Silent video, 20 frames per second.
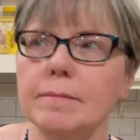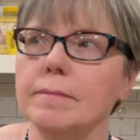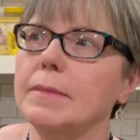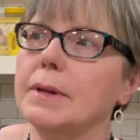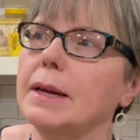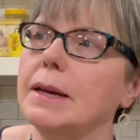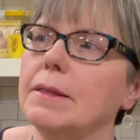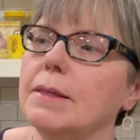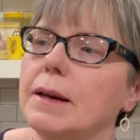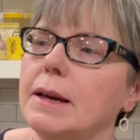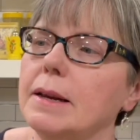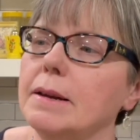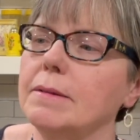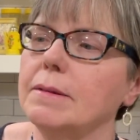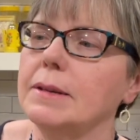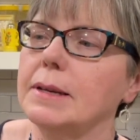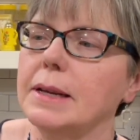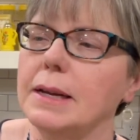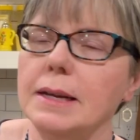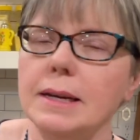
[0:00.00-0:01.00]
that I thought
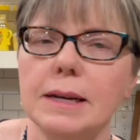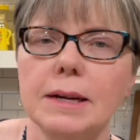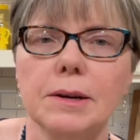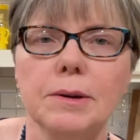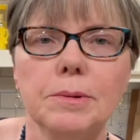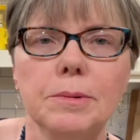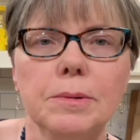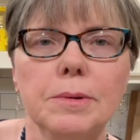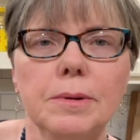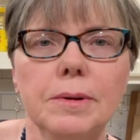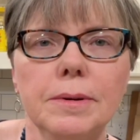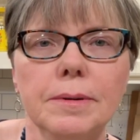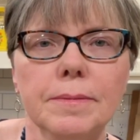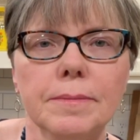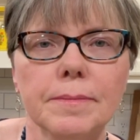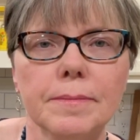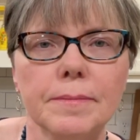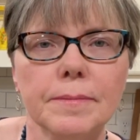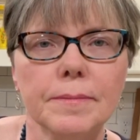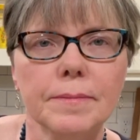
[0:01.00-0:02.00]
was kind of cool.
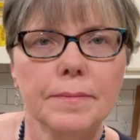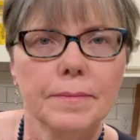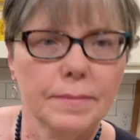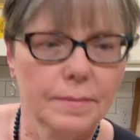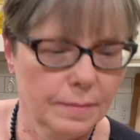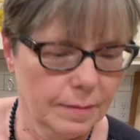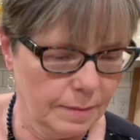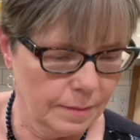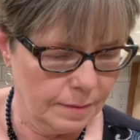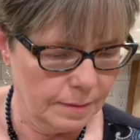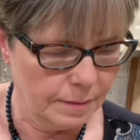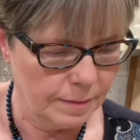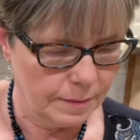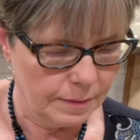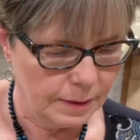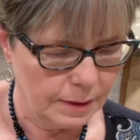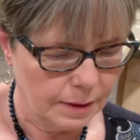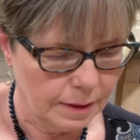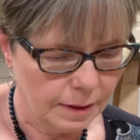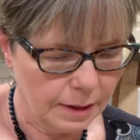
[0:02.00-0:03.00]

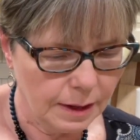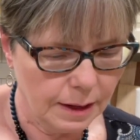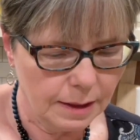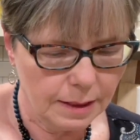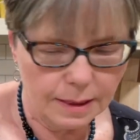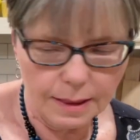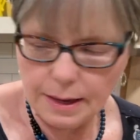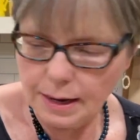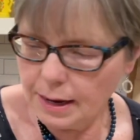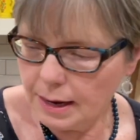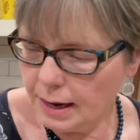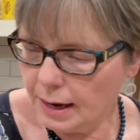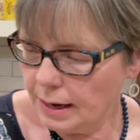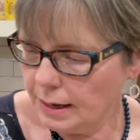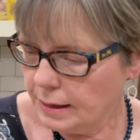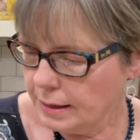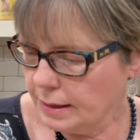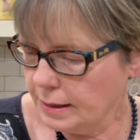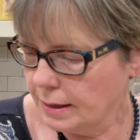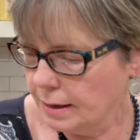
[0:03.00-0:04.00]
Got
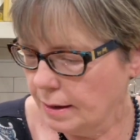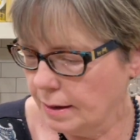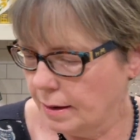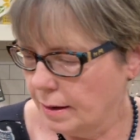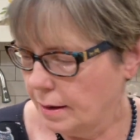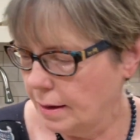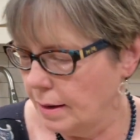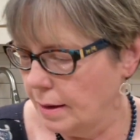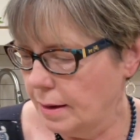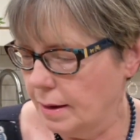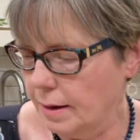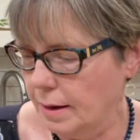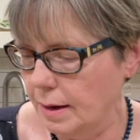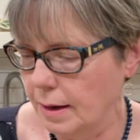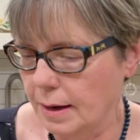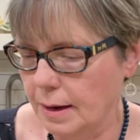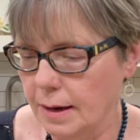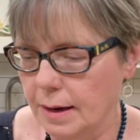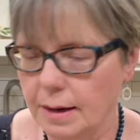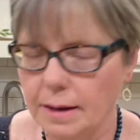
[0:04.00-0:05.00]
that
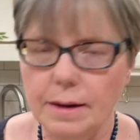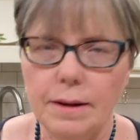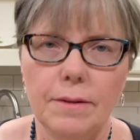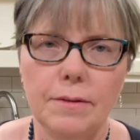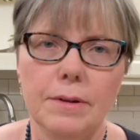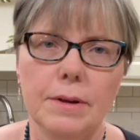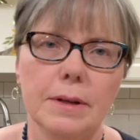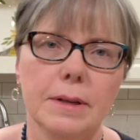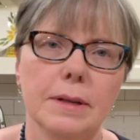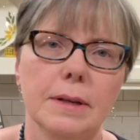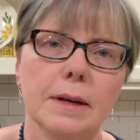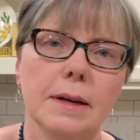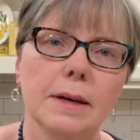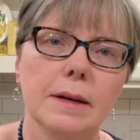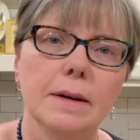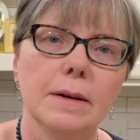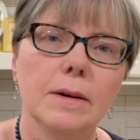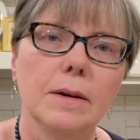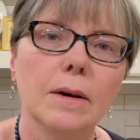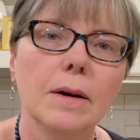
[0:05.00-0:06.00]
and this
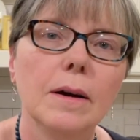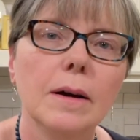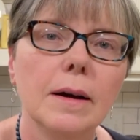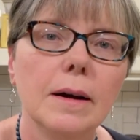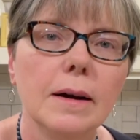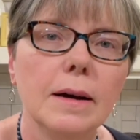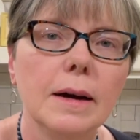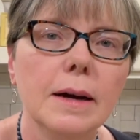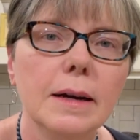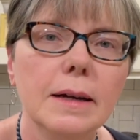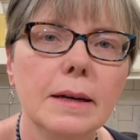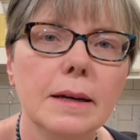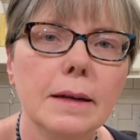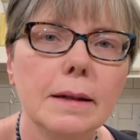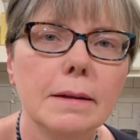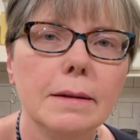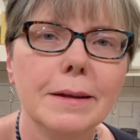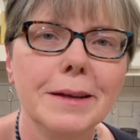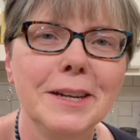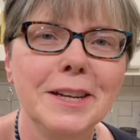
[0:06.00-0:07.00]

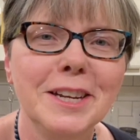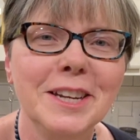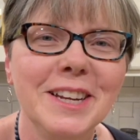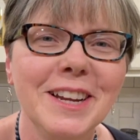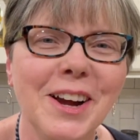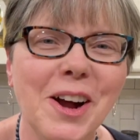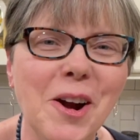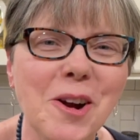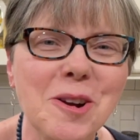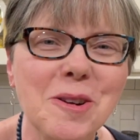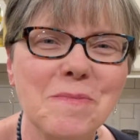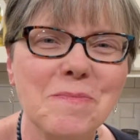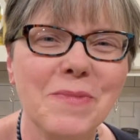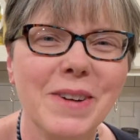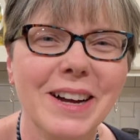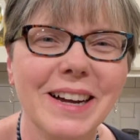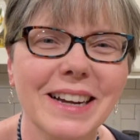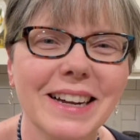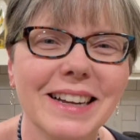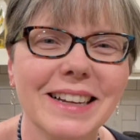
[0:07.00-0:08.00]
unlidded heart
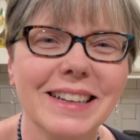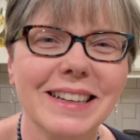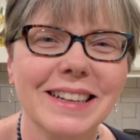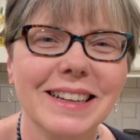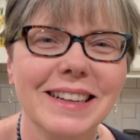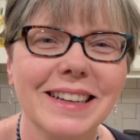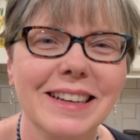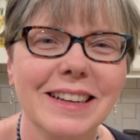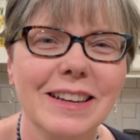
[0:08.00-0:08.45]
box.